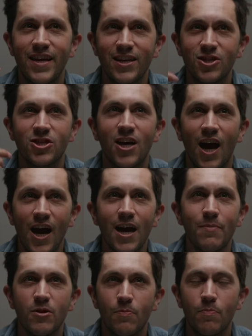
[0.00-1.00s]
each
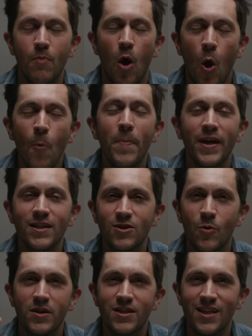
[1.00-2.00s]
time you're hoping it's
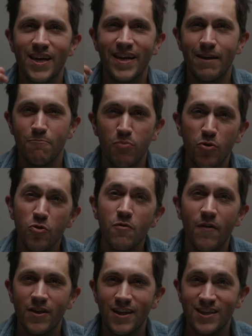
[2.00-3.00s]
going to like
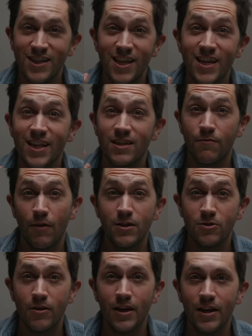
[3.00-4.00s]
improve on this thing that's
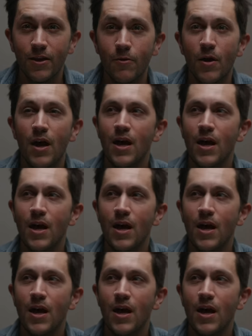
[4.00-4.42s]
frustrating you.